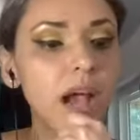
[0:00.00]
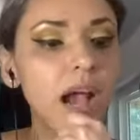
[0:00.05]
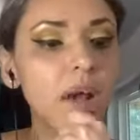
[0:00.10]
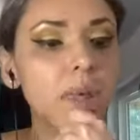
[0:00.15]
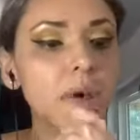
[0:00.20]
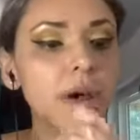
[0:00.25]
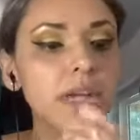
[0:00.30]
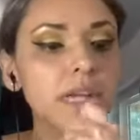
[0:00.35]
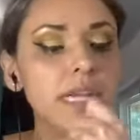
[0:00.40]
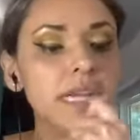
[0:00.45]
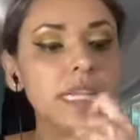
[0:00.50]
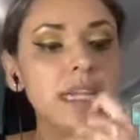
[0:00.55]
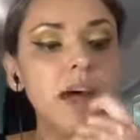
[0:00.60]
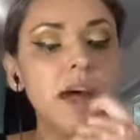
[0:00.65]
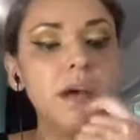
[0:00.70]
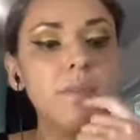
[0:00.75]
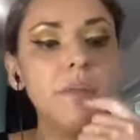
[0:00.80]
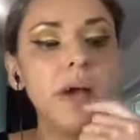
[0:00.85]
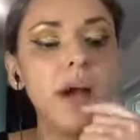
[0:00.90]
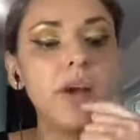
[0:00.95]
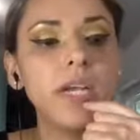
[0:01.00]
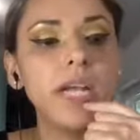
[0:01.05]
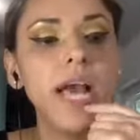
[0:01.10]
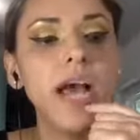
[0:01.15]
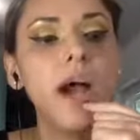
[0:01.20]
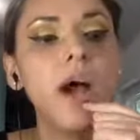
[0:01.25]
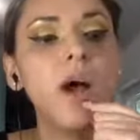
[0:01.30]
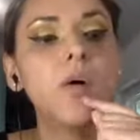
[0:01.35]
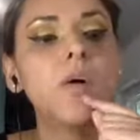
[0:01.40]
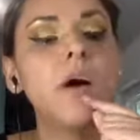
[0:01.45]
I wanted to talk about
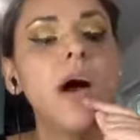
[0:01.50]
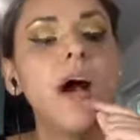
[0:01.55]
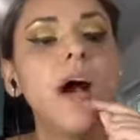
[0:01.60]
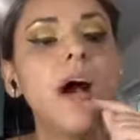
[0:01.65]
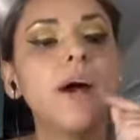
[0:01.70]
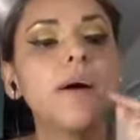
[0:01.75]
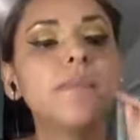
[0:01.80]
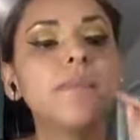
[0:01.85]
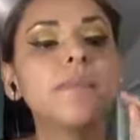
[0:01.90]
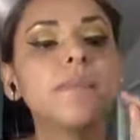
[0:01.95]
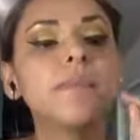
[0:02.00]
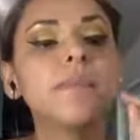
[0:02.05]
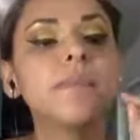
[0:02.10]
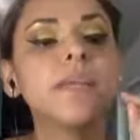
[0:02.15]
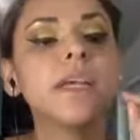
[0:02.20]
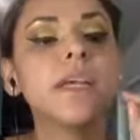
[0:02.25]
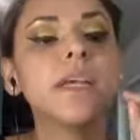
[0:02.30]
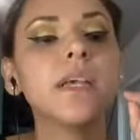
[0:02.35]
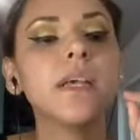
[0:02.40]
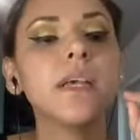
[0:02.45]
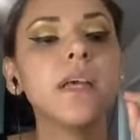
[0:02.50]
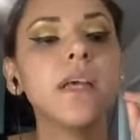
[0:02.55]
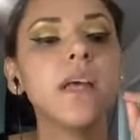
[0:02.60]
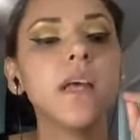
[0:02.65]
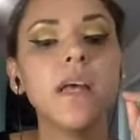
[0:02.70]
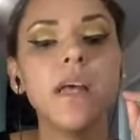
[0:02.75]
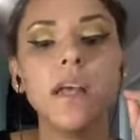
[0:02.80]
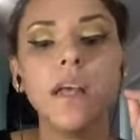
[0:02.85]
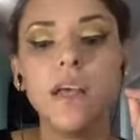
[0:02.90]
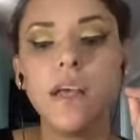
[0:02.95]
now
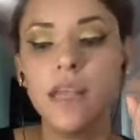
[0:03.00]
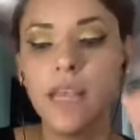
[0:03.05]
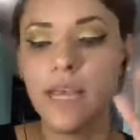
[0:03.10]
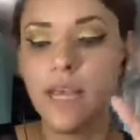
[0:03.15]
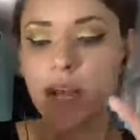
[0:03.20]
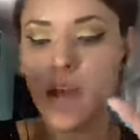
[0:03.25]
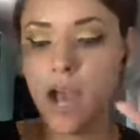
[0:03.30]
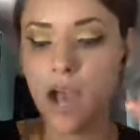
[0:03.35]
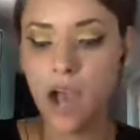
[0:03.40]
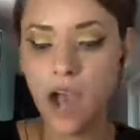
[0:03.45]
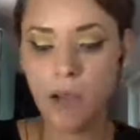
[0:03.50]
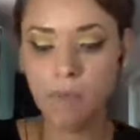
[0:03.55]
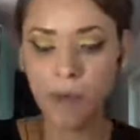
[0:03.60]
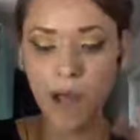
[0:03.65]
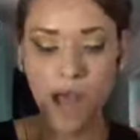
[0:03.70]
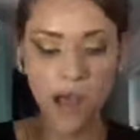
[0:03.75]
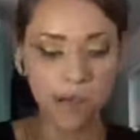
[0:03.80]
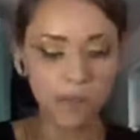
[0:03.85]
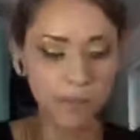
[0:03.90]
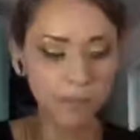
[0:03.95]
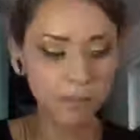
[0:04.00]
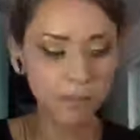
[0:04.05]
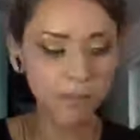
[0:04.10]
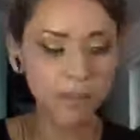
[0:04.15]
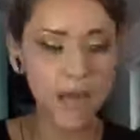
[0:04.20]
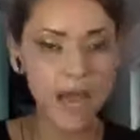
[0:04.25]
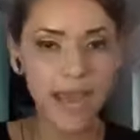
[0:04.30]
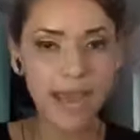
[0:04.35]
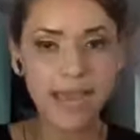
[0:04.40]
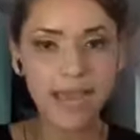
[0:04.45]
like how to
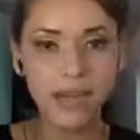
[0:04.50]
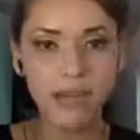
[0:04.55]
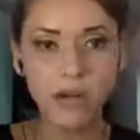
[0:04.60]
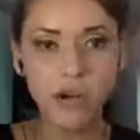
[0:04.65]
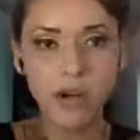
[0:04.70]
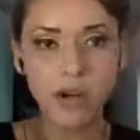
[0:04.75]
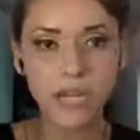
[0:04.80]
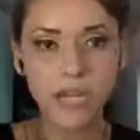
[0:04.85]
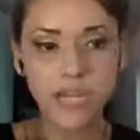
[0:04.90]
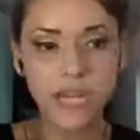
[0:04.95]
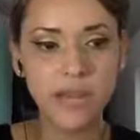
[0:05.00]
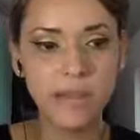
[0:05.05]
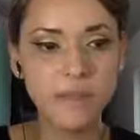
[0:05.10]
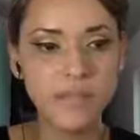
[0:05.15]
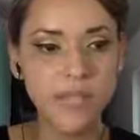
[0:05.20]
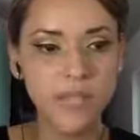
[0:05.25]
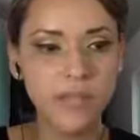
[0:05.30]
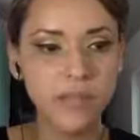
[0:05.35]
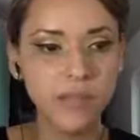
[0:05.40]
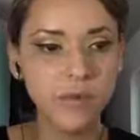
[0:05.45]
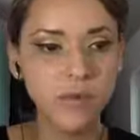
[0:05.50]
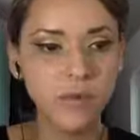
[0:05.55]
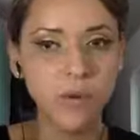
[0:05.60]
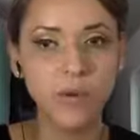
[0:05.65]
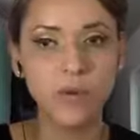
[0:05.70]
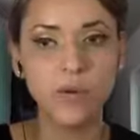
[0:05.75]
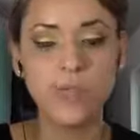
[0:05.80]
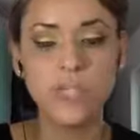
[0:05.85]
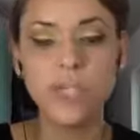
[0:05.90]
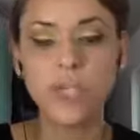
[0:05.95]
apply the archetypes in the
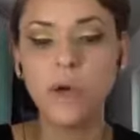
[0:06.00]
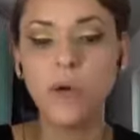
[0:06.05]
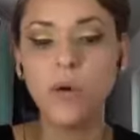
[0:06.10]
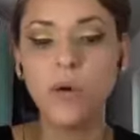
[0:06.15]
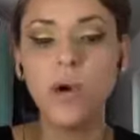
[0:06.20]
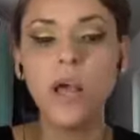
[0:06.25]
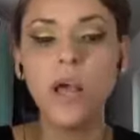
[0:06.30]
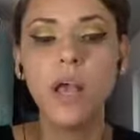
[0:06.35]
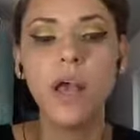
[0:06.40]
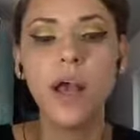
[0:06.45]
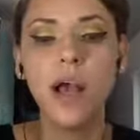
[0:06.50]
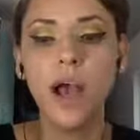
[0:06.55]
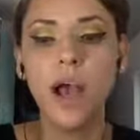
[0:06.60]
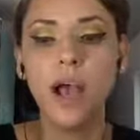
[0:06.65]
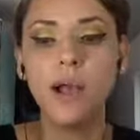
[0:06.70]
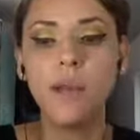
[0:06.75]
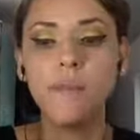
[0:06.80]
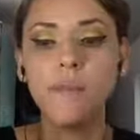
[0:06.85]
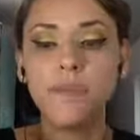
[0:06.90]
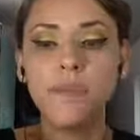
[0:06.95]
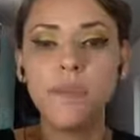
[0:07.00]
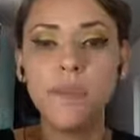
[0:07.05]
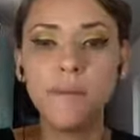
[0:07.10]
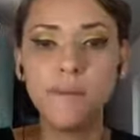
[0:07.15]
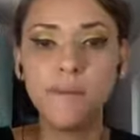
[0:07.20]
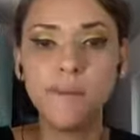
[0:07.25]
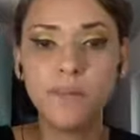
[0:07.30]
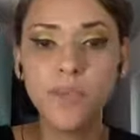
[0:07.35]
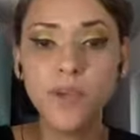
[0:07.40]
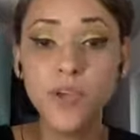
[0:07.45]
world. So
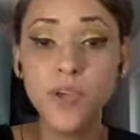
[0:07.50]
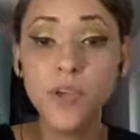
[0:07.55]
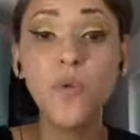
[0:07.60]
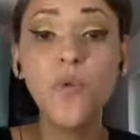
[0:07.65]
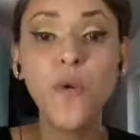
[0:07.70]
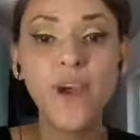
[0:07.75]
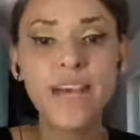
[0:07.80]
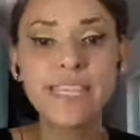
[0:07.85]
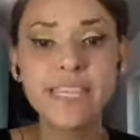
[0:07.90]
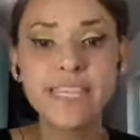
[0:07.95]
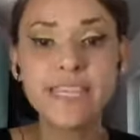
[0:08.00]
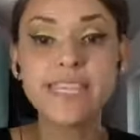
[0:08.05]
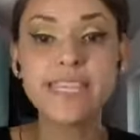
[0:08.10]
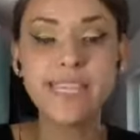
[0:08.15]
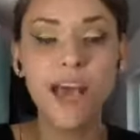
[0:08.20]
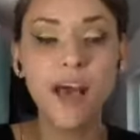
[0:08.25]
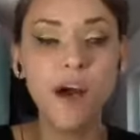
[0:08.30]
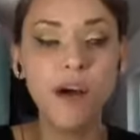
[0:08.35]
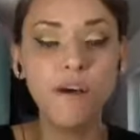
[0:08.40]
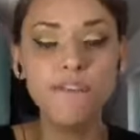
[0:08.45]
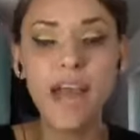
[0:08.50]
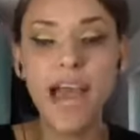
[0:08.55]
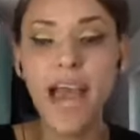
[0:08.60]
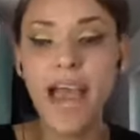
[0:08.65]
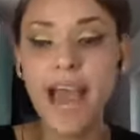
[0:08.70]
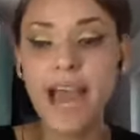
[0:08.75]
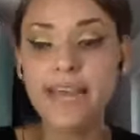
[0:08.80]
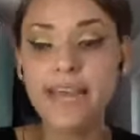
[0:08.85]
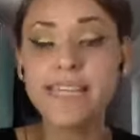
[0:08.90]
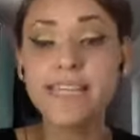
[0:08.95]
the U.S. itself
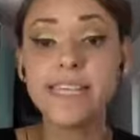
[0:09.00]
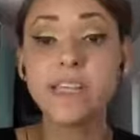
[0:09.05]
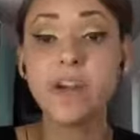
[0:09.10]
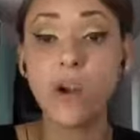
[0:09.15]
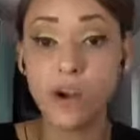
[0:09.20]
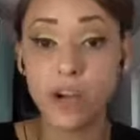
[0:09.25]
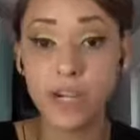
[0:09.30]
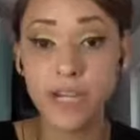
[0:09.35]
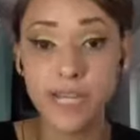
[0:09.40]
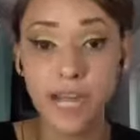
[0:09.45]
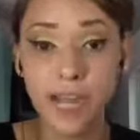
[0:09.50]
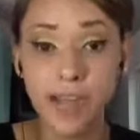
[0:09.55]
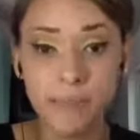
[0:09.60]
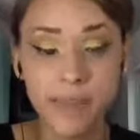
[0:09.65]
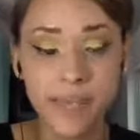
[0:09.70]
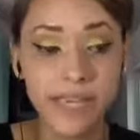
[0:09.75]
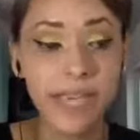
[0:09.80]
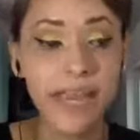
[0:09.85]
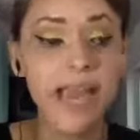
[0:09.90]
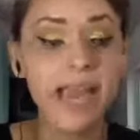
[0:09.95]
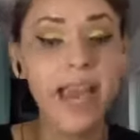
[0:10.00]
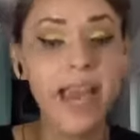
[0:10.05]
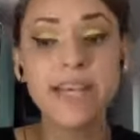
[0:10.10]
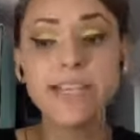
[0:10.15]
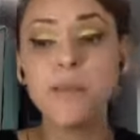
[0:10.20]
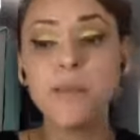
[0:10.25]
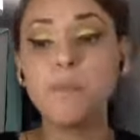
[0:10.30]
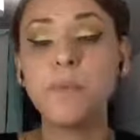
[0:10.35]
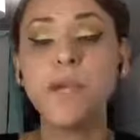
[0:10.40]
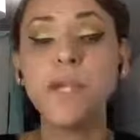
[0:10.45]
has an archetype, like it
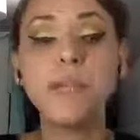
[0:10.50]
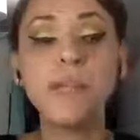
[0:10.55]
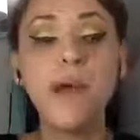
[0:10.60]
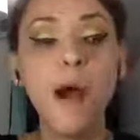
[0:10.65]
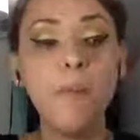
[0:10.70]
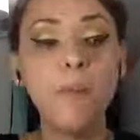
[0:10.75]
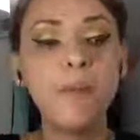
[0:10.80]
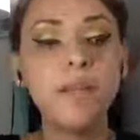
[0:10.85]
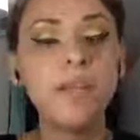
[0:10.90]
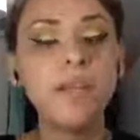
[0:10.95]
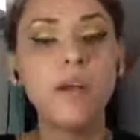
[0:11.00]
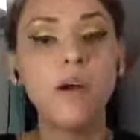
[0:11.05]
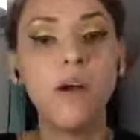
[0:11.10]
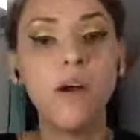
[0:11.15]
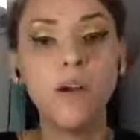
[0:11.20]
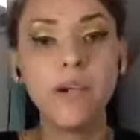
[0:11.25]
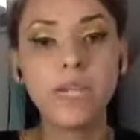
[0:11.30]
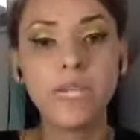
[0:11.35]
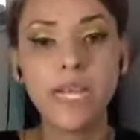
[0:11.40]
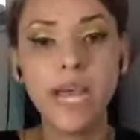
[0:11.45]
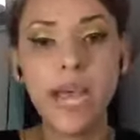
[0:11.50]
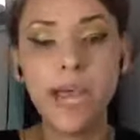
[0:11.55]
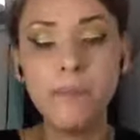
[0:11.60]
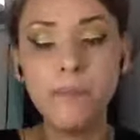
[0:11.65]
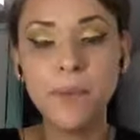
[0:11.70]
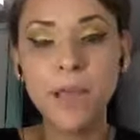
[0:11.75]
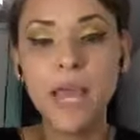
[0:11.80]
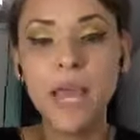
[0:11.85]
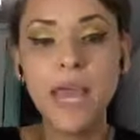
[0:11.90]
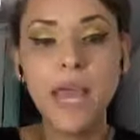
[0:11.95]
has a predominant
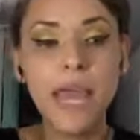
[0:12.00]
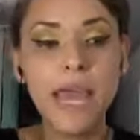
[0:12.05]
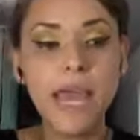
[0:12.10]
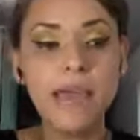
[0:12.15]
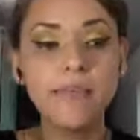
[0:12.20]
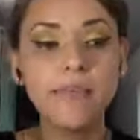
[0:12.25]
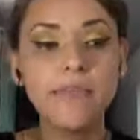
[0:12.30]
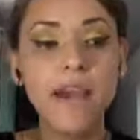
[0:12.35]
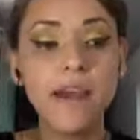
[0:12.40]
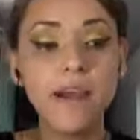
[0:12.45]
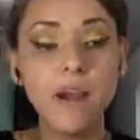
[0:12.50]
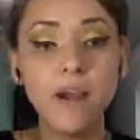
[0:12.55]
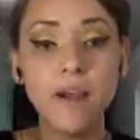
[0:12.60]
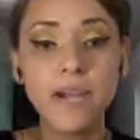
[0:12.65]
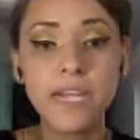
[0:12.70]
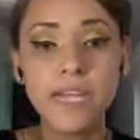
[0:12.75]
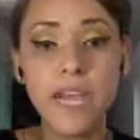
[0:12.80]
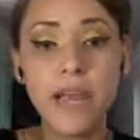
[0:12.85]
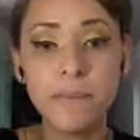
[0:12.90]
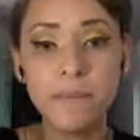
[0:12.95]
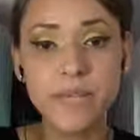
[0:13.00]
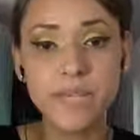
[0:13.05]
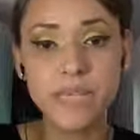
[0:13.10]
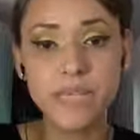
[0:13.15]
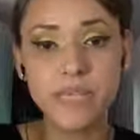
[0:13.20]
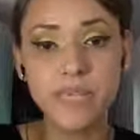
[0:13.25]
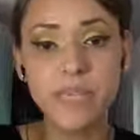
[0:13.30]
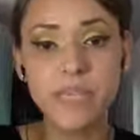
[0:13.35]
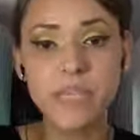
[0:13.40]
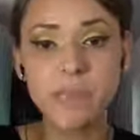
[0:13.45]
archetype, and that archetype
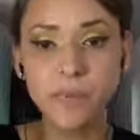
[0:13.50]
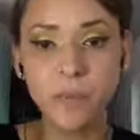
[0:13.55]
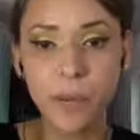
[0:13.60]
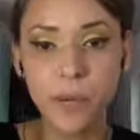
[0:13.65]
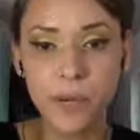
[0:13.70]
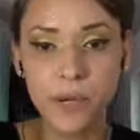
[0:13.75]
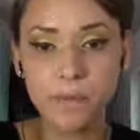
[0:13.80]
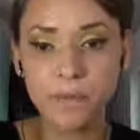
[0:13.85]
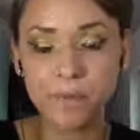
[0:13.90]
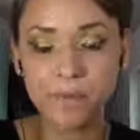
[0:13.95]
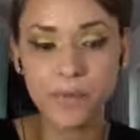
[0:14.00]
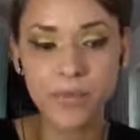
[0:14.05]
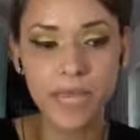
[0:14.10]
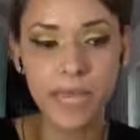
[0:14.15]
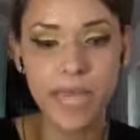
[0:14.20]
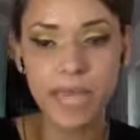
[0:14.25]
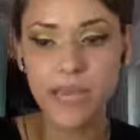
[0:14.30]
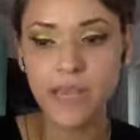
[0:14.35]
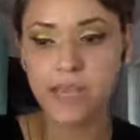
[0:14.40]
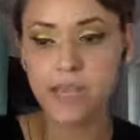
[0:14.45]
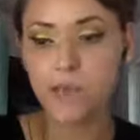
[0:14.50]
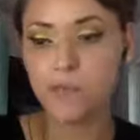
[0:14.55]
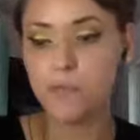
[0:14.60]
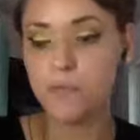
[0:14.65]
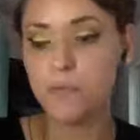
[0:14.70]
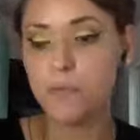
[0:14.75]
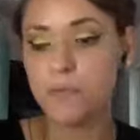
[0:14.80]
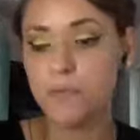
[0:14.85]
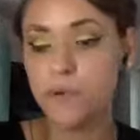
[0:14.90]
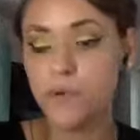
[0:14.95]
is the explorer. Okay,
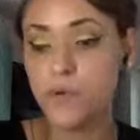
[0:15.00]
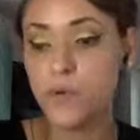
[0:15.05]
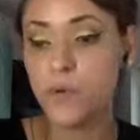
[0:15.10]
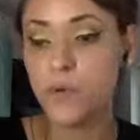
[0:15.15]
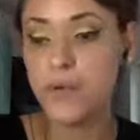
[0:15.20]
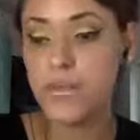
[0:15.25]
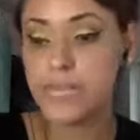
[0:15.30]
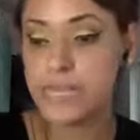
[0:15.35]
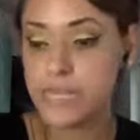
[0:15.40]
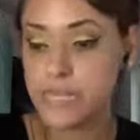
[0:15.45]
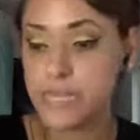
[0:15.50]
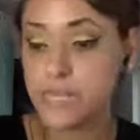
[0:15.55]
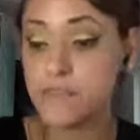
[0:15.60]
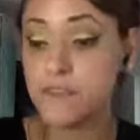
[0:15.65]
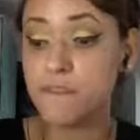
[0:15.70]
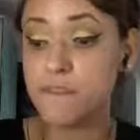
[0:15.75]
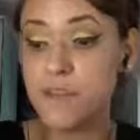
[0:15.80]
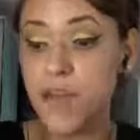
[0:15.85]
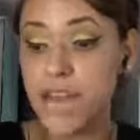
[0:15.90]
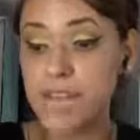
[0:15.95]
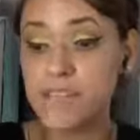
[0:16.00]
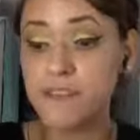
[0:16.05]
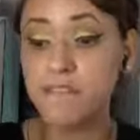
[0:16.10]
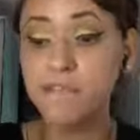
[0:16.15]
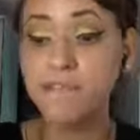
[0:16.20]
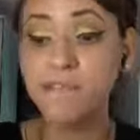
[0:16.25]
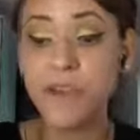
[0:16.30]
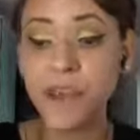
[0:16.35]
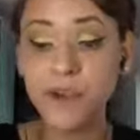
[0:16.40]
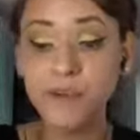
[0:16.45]
so the U.S. has
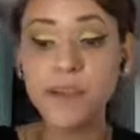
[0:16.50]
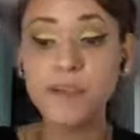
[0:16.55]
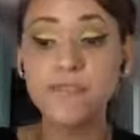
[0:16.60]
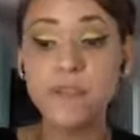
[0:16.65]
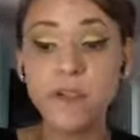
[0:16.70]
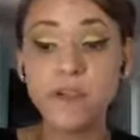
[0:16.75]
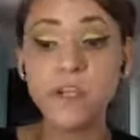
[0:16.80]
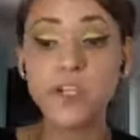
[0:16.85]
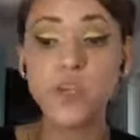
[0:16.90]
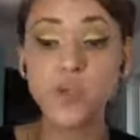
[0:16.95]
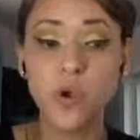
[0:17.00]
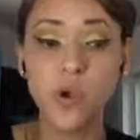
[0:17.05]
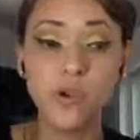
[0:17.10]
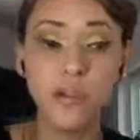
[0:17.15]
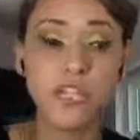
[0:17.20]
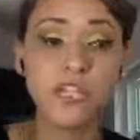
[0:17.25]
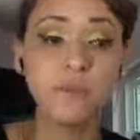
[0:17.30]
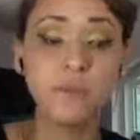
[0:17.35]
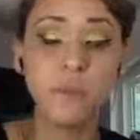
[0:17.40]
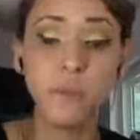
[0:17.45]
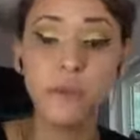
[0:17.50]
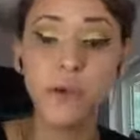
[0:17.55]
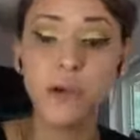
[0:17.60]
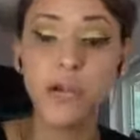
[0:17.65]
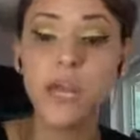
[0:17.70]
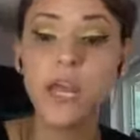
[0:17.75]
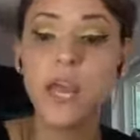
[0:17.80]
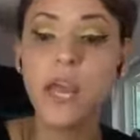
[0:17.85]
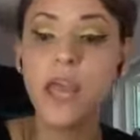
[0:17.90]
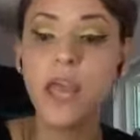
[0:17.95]
a very strong explorer.